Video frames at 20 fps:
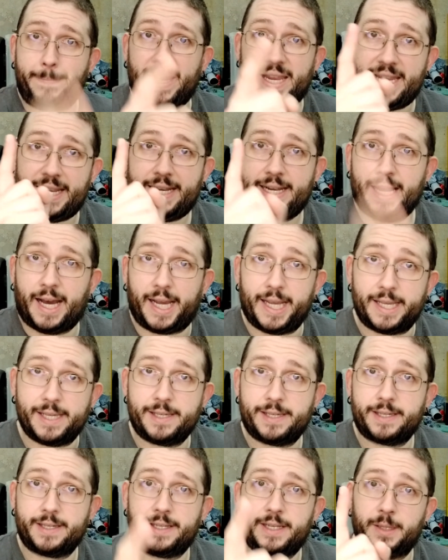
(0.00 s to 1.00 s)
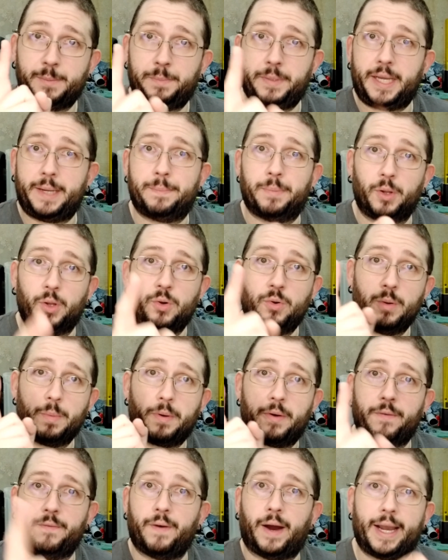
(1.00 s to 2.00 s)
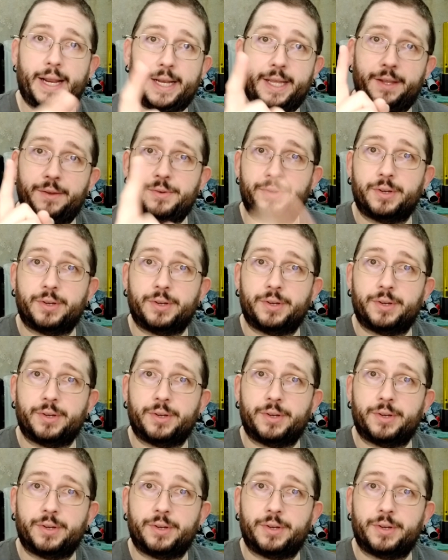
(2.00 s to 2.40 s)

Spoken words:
Be nice to people who are providing